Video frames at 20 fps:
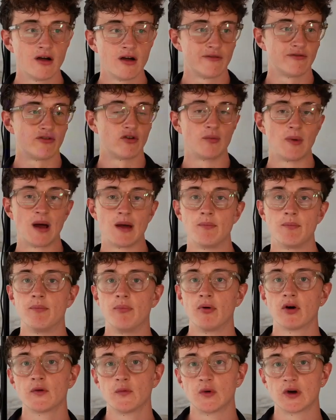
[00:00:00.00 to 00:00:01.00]
for my
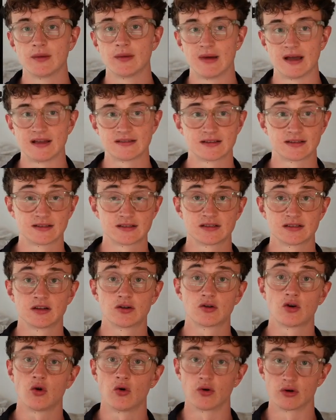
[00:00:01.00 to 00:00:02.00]
Boogie Woogie Basics
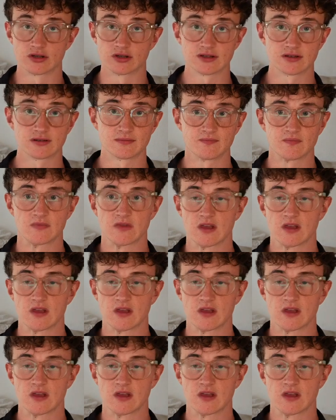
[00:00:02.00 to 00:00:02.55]
course.